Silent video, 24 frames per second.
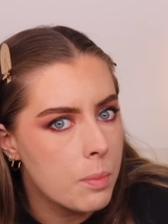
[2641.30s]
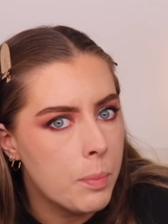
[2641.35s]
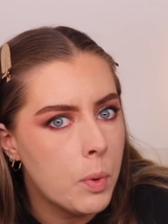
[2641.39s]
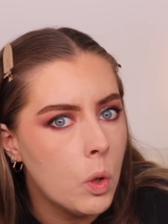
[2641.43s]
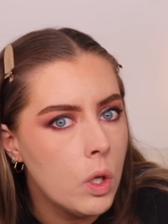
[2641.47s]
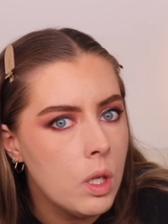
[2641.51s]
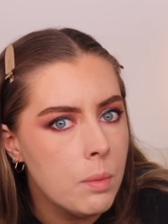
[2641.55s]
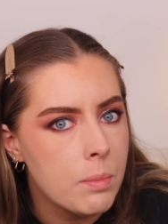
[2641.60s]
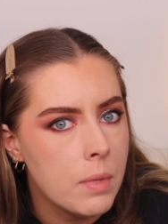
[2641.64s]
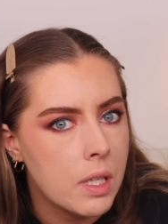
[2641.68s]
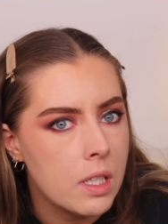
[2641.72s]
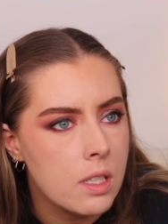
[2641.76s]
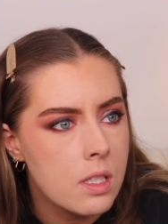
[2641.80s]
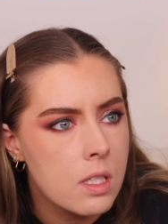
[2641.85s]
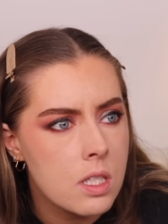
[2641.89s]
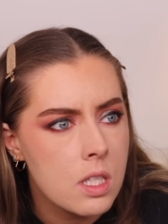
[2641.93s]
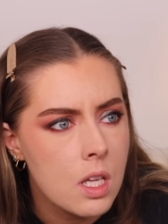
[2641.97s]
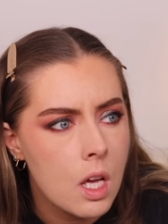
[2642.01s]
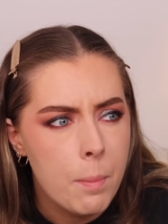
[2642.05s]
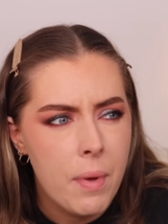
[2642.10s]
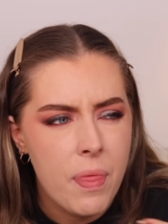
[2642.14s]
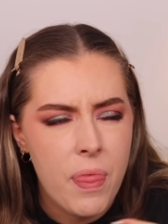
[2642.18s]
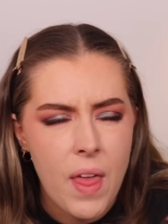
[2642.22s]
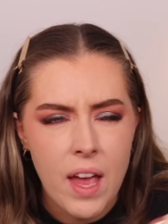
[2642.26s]
appointments,
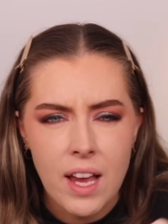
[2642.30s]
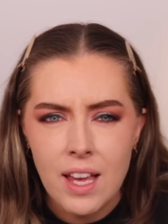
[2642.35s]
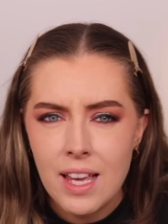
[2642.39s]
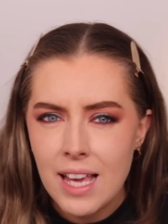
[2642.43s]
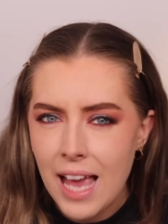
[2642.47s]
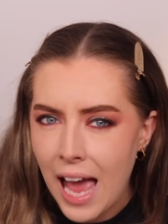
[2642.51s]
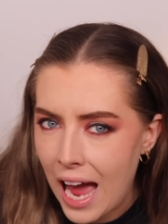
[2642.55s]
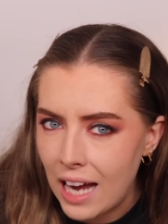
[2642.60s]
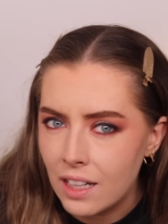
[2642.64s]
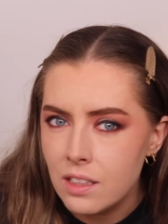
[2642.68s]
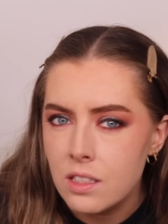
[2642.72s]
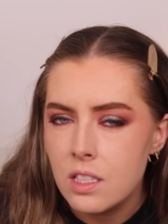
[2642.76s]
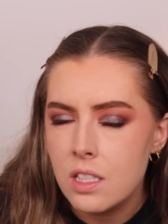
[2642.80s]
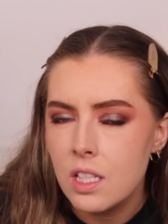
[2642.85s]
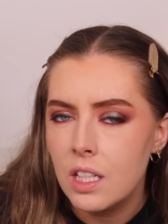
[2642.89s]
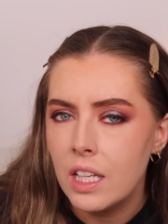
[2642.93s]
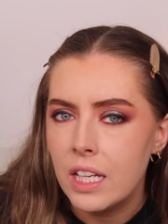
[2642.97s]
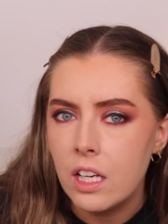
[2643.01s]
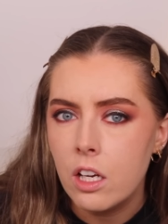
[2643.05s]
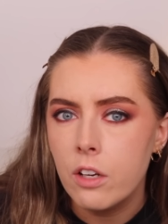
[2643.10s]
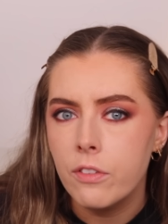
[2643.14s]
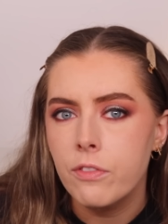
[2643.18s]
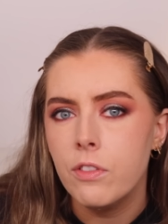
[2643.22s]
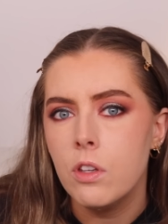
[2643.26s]
but then
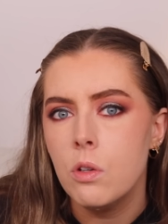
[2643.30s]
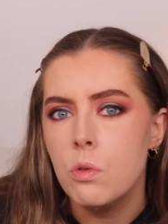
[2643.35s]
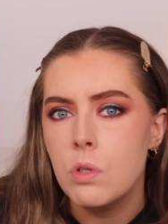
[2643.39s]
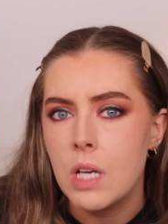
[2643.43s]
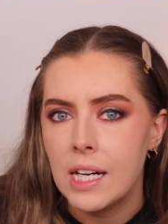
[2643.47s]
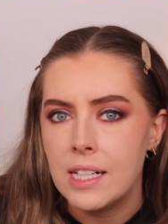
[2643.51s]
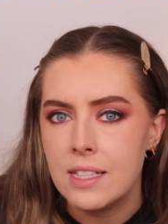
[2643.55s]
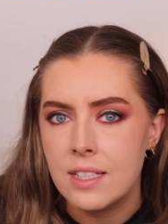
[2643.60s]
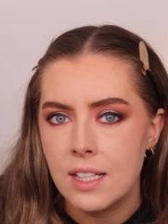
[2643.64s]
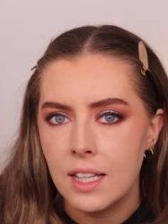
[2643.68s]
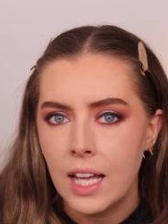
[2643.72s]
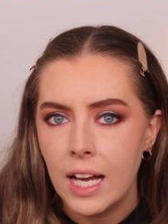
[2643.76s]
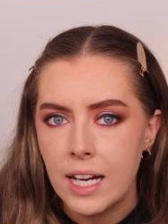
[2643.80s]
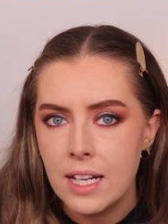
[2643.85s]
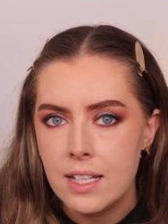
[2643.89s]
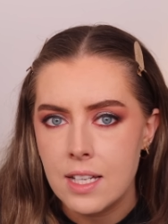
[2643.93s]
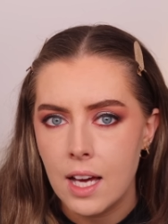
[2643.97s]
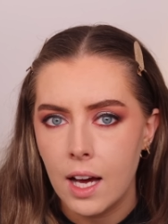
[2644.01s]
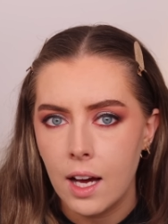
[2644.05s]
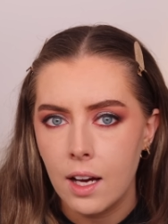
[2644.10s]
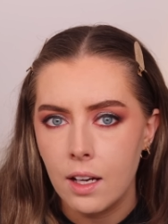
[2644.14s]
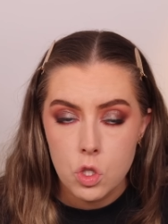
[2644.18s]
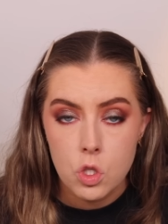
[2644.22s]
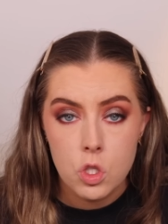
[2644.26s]
cancelling a few days later.